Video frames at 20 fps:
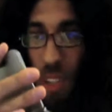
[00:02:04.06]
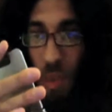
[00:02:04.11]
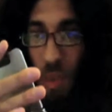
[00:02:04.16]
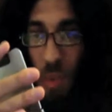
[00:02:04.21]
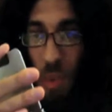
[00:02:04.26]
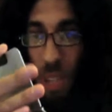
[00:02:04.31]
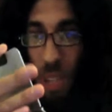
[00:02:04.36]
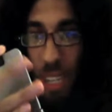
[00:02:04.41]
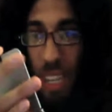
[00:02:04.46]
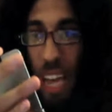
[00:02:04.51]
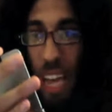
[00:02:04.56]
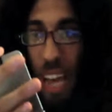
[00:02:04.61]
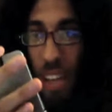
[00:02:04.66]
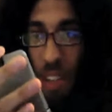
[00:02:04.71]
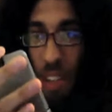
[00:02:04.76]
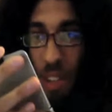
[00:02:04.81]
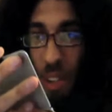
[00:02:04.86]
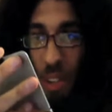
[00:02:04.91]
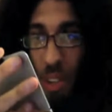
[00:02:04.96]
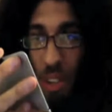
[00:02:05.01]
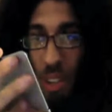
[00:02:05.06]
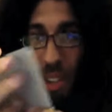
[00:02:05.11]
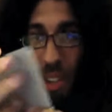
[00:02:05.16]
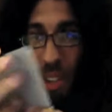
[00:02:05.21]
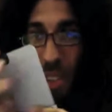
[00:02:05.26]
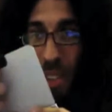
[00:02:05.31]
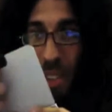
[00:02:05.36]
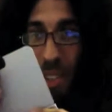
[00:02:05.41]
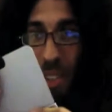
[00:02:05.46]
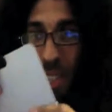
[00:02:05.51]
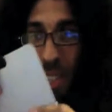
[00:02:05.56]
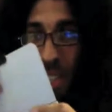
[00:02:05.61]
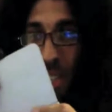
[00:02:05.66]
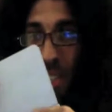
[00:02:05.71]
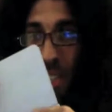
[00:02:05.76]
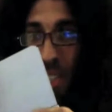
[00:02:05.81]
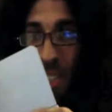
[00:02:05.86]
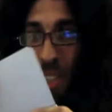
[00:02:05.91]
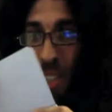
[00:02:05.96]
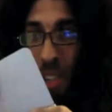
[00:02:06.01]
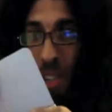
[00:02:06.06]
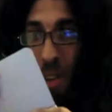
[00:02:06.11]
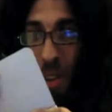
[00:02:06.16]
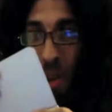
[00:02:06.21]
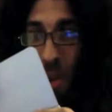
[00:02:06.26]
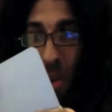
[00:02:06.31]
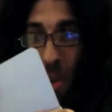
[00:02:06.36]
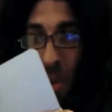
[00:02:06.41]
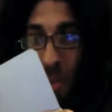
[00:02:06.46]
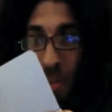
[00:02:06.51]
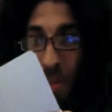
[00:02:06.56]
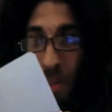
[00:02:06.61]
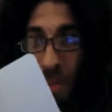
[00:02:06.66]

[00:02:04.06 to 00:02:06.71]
with a calendar, or